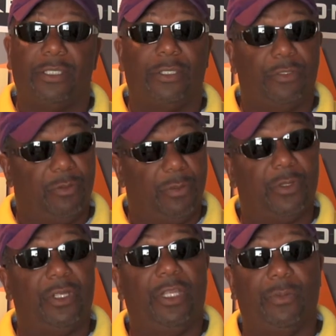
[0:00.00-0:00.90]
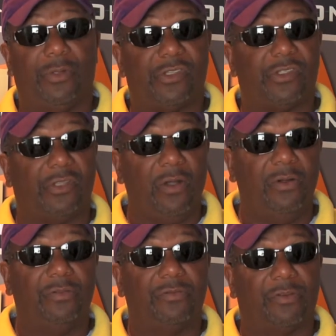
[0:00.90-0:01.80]
You remember Emma
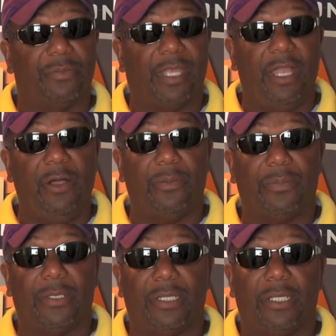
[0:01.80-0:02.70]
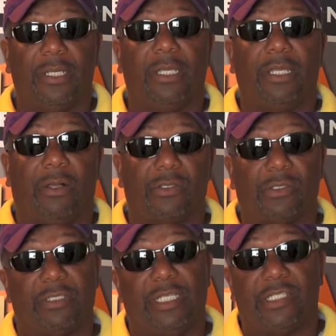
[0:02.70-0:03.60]
Stone from The Help.
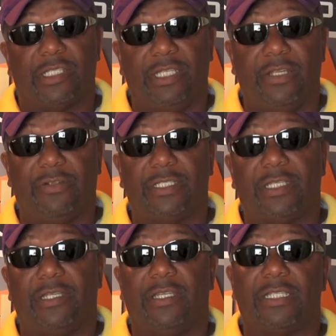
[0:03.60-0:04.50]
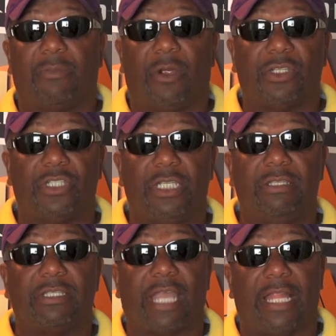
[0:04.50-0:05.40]
Also, Dennis Leary's in this, Martin
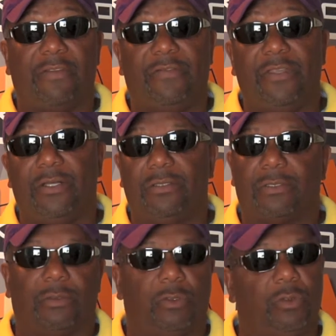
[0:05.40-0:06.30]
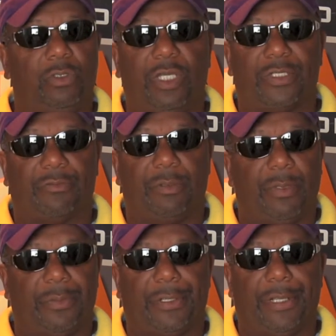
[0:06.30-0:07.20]
Sheen, Sally Fields, or who doesn't
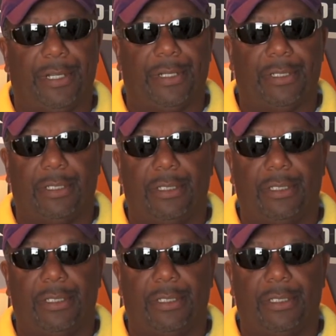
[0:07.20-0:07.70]
remember her?